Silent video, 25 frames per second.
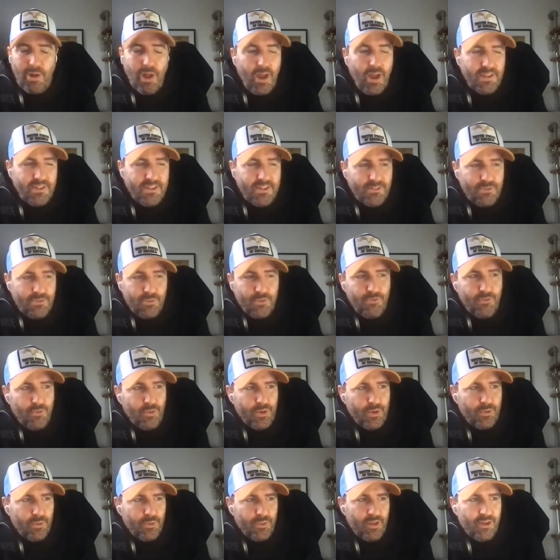Yeah, well, I tend
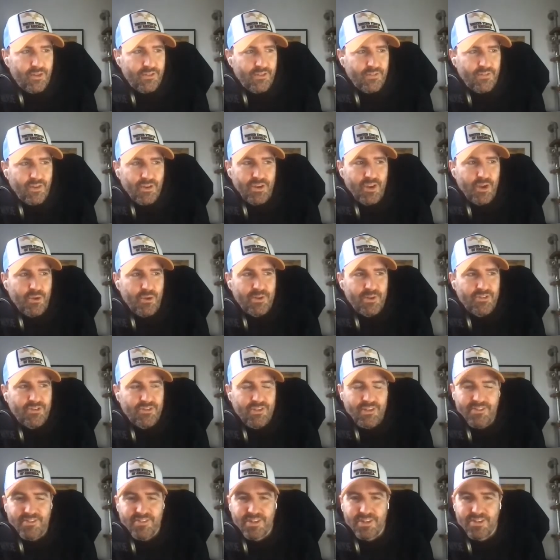to avoid all those. I've got
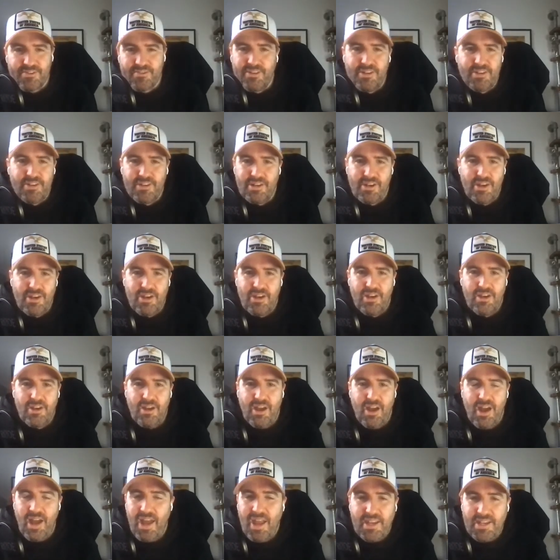no interest in
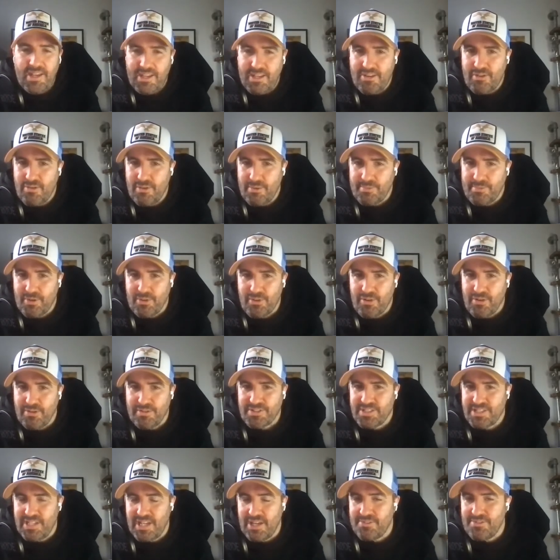any
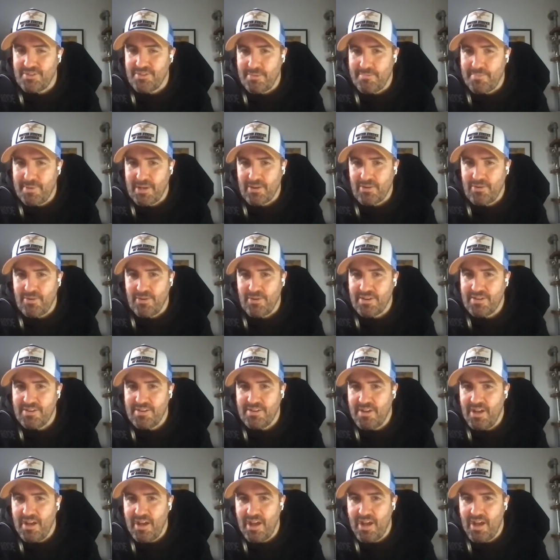cryptocurrency outside of
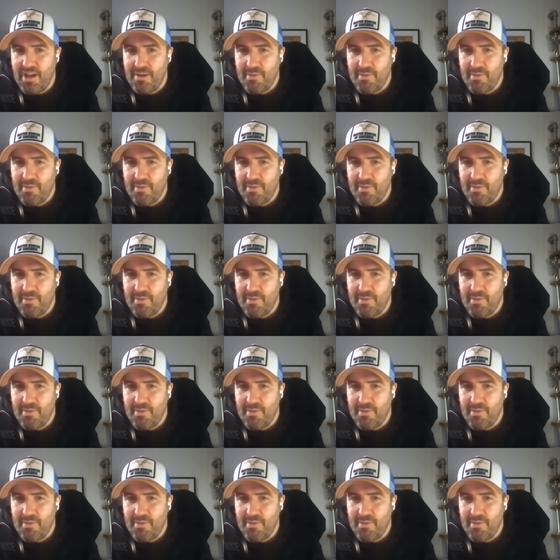Bitcoin.